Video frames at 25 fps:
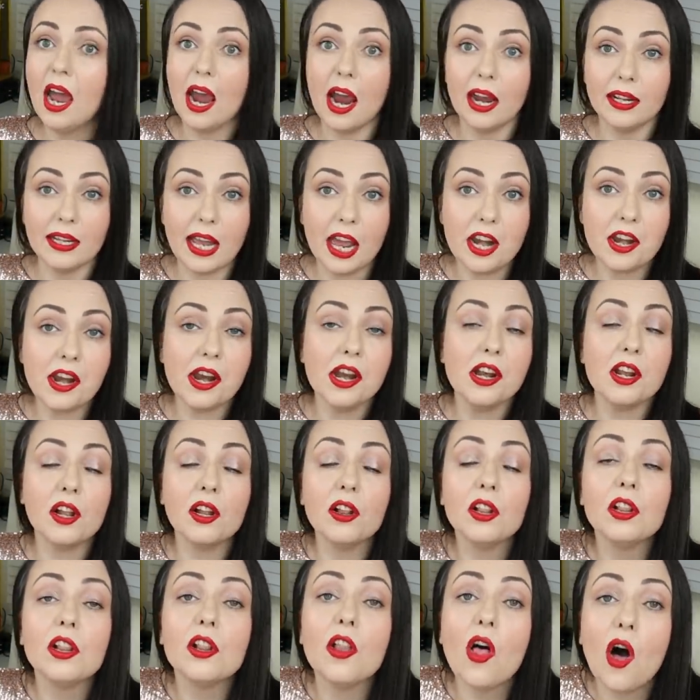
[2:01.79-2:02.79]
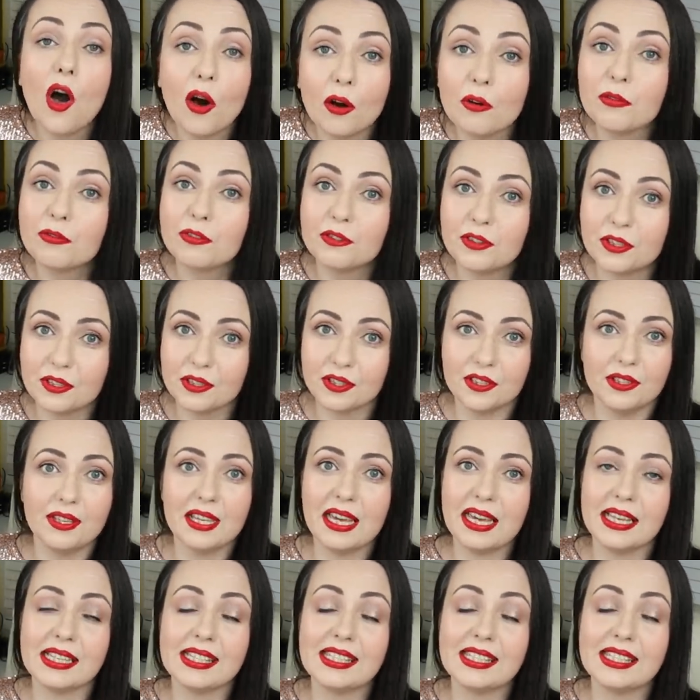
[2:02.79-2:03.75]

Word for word: And I really loved the